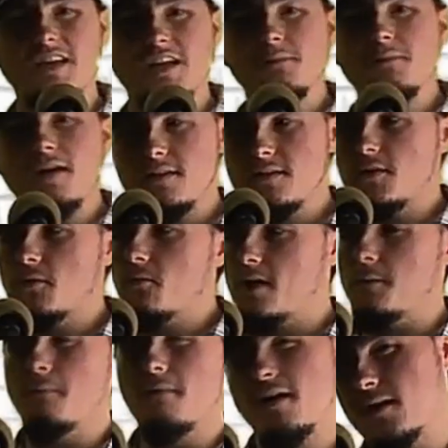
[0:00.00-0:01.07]
anybody in their
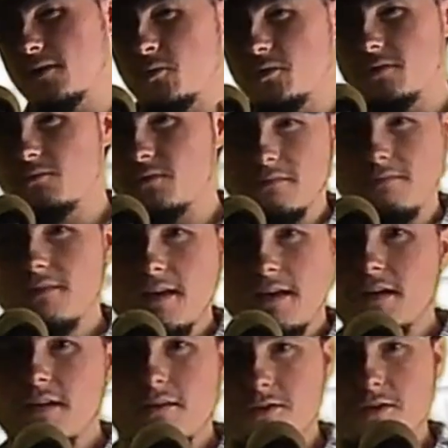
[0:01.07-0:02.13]
right mind would
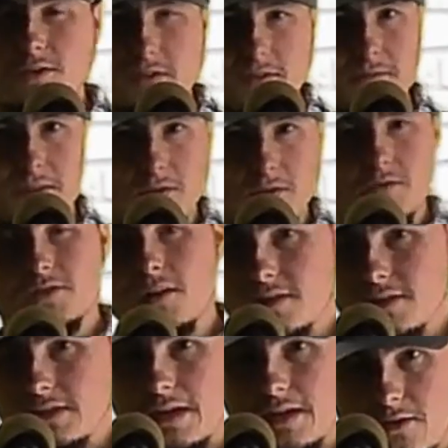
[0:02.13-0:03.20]
just go start
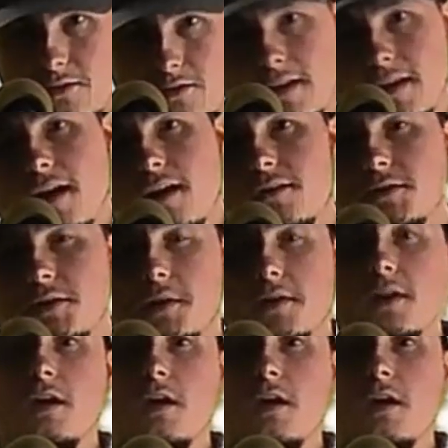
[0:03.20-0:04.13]
sucking on a cow's udder.